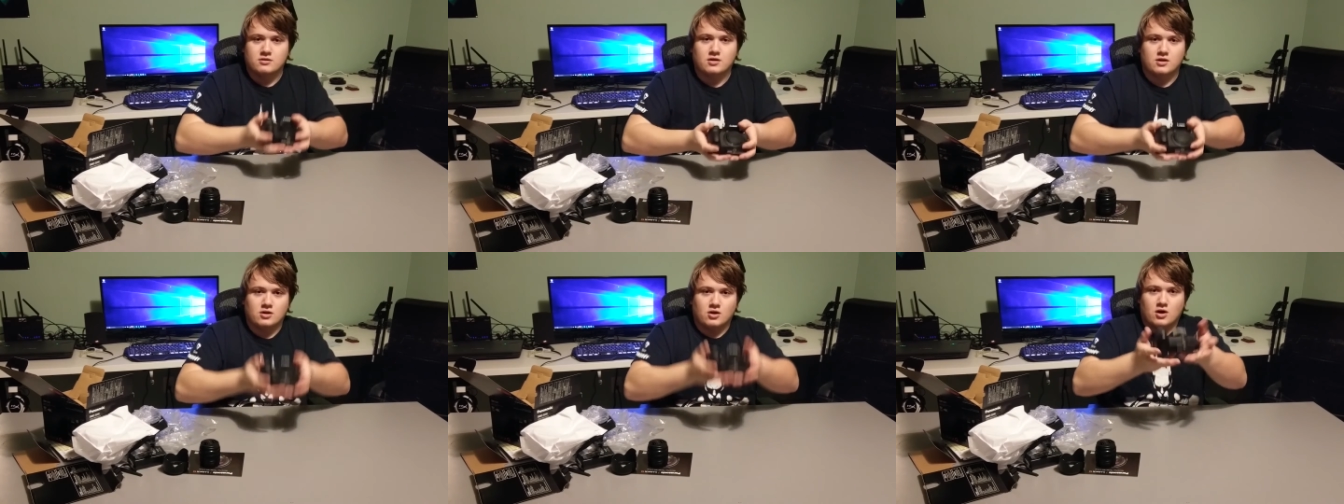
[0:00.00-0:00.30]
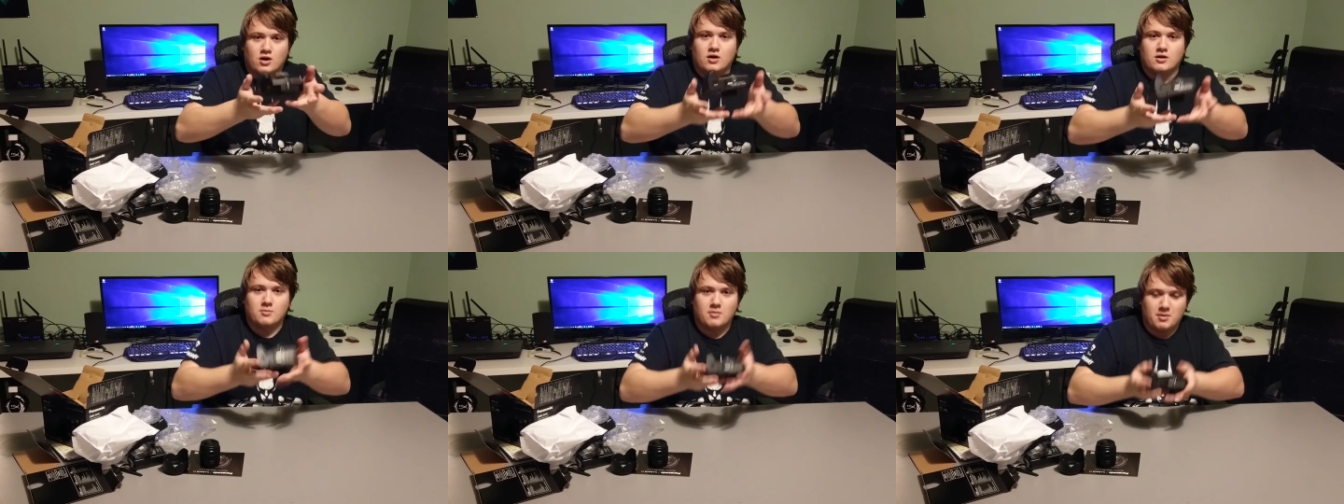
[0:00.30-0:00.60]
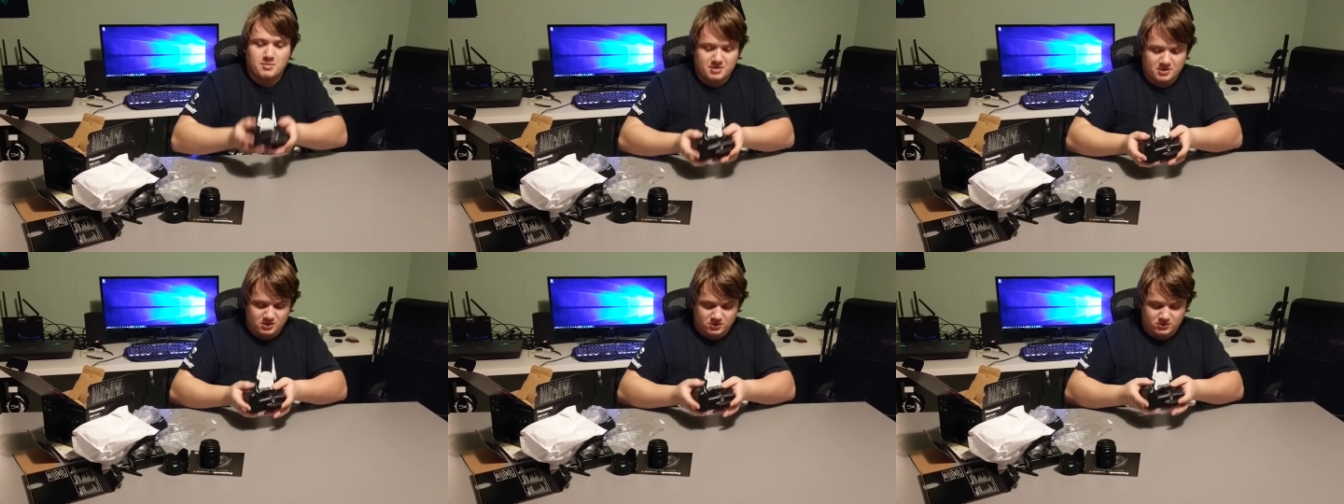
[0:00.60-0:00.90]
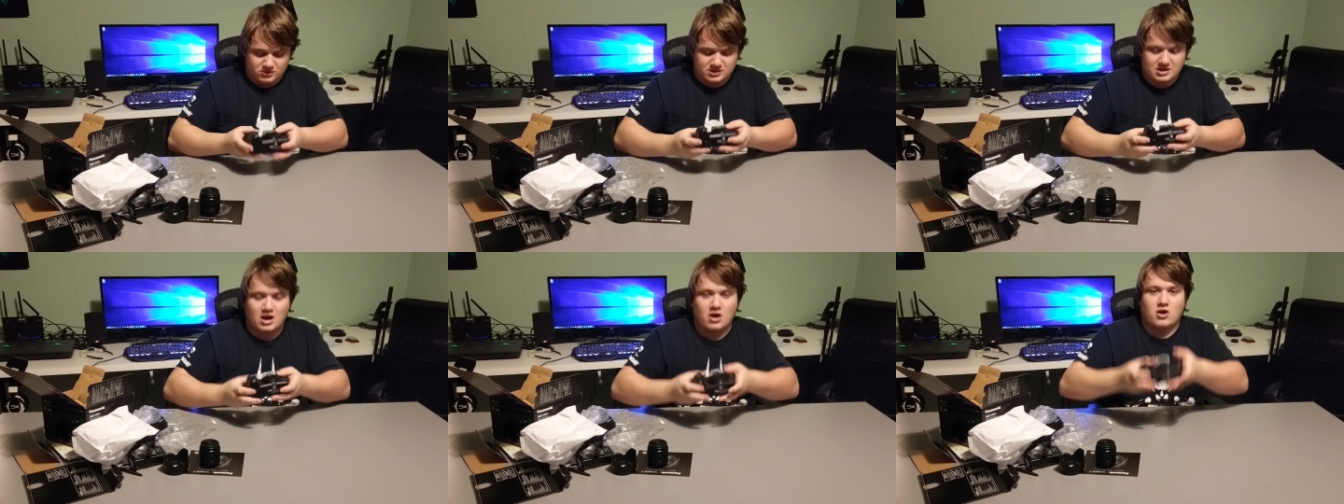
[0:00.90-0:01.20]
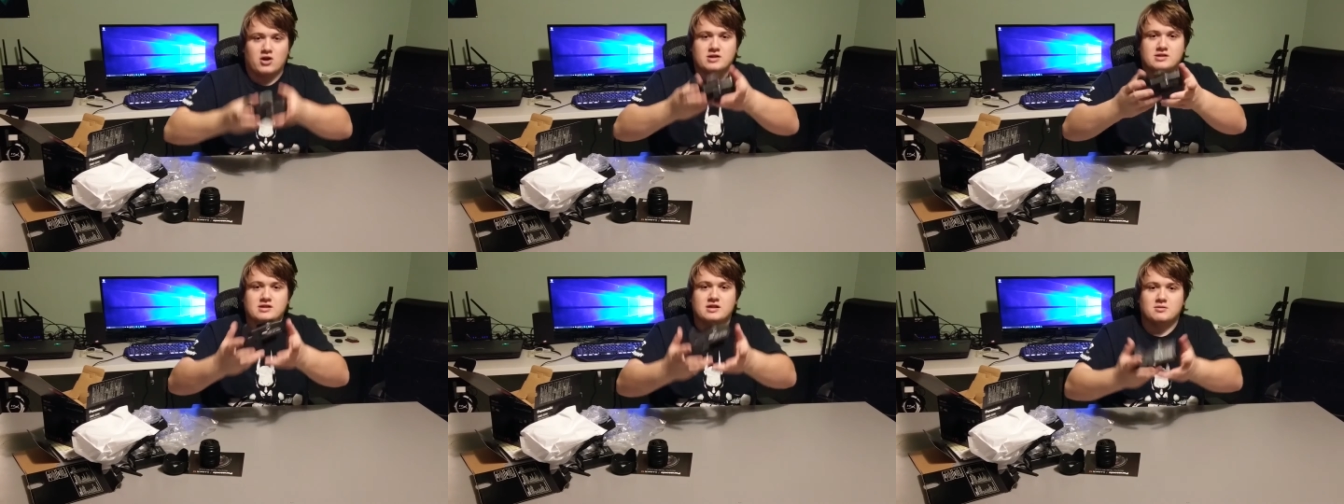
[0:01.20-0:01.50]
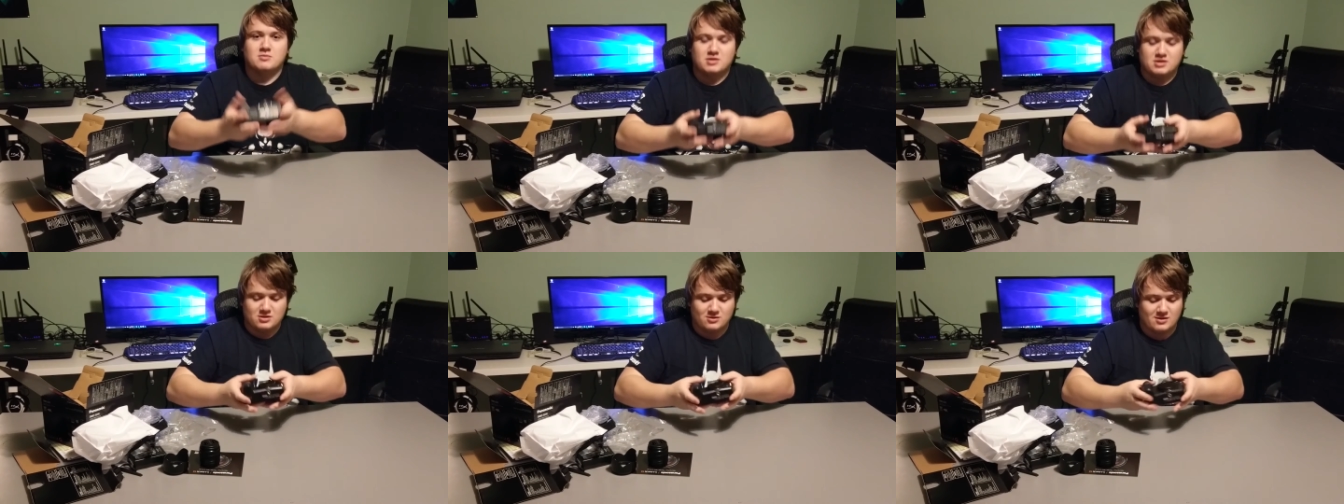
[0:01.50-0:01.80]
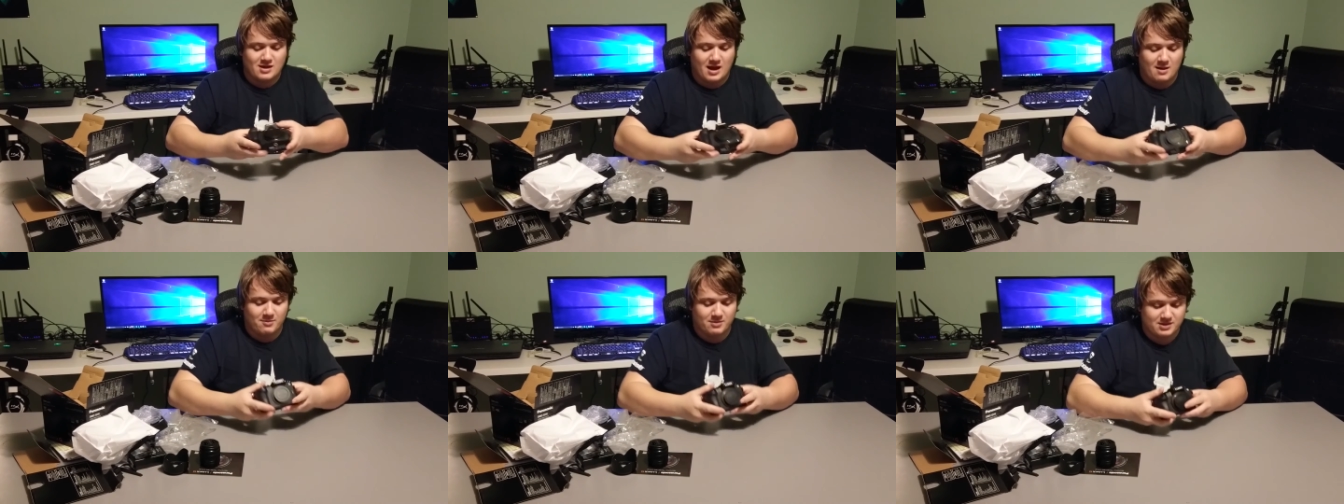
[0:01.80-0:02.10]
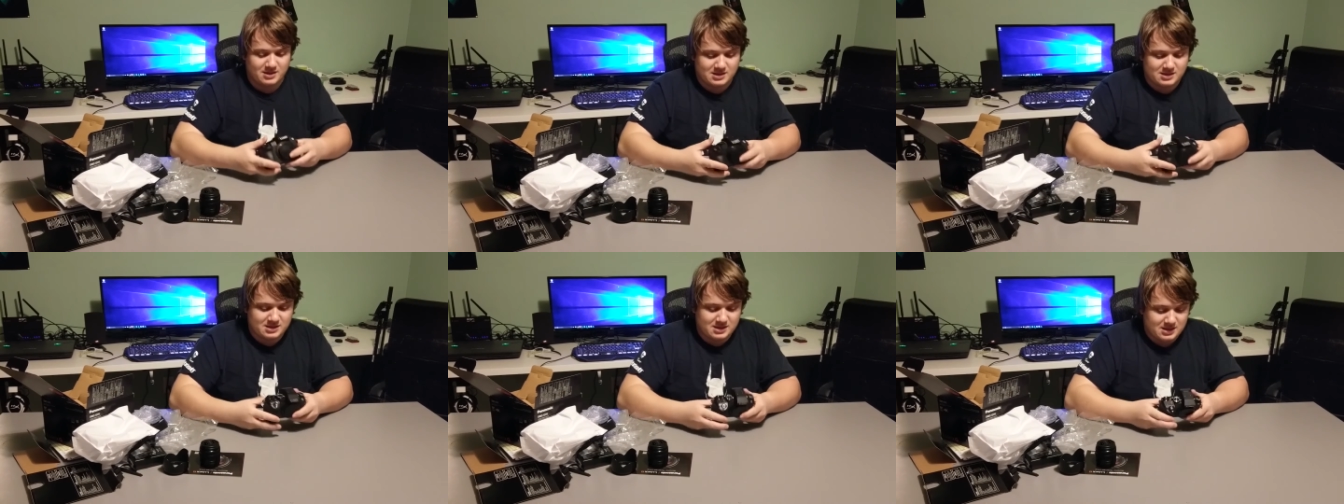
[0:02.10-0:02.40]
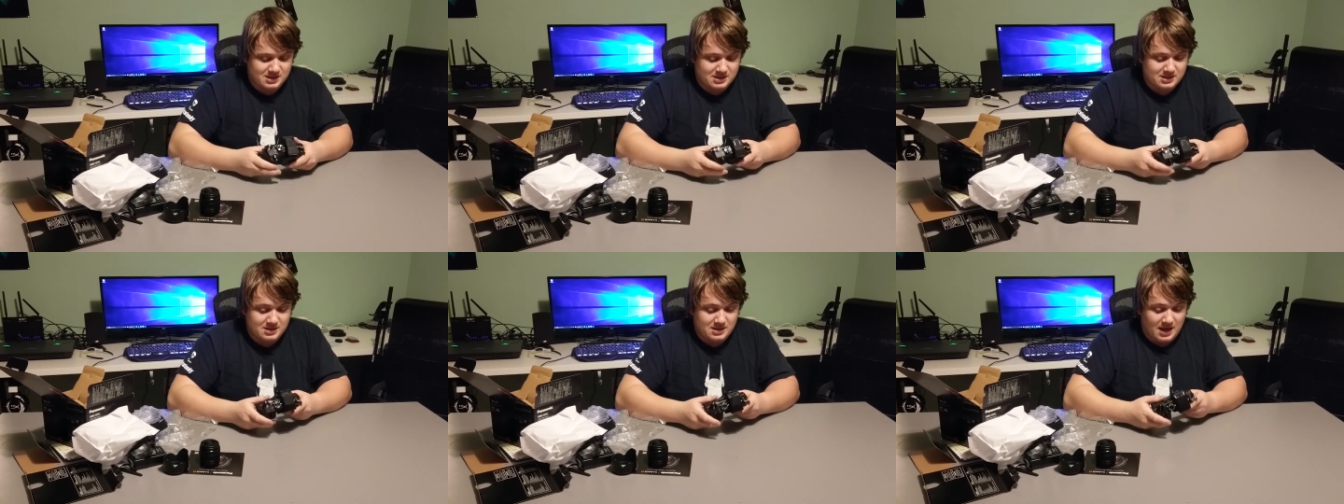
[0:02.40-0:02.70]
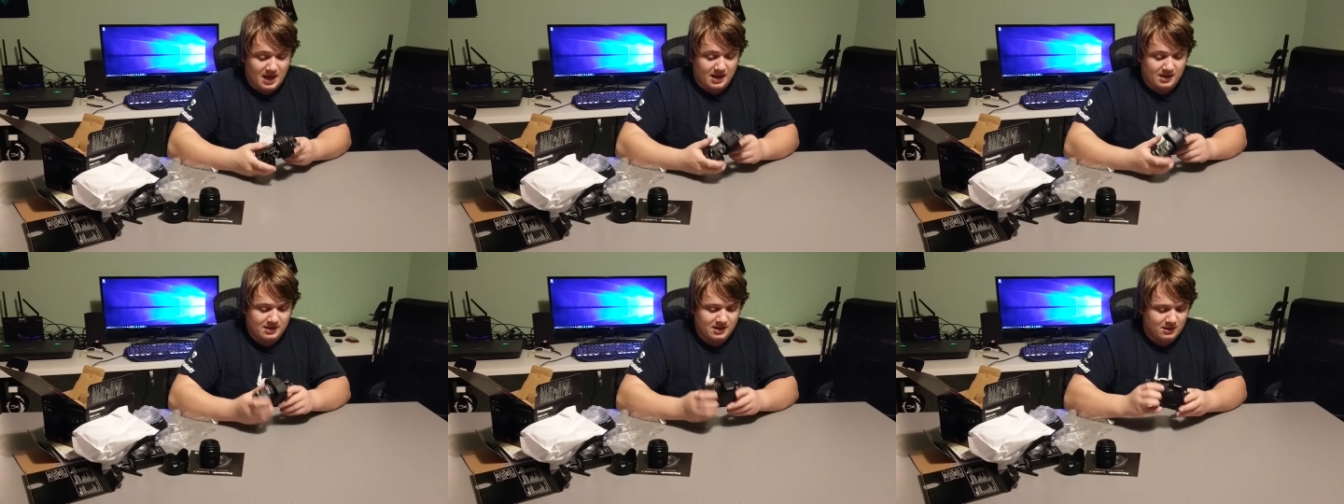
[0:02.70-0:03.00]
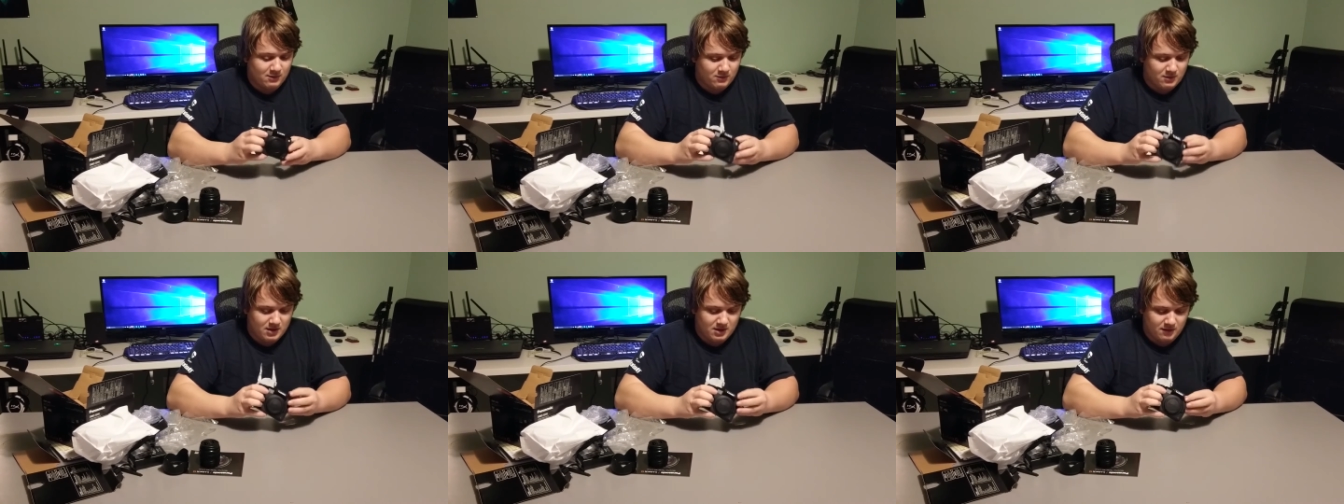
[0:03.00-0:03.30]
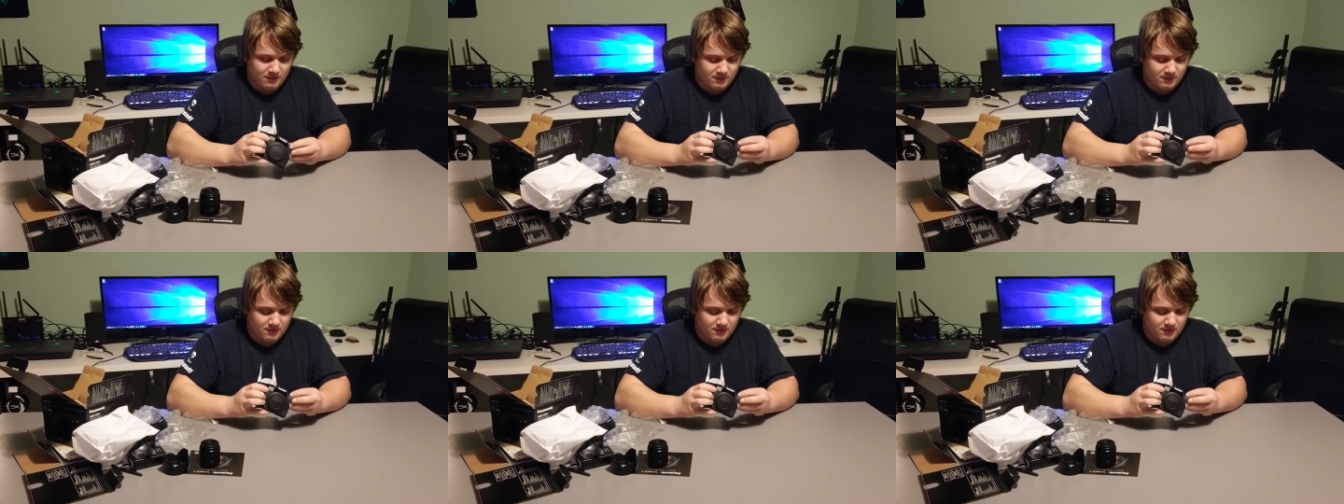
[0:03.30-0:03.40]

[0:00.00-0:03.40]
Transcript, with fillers: you know, it might be a little scary seeing me do that, but it's it's that lightweight.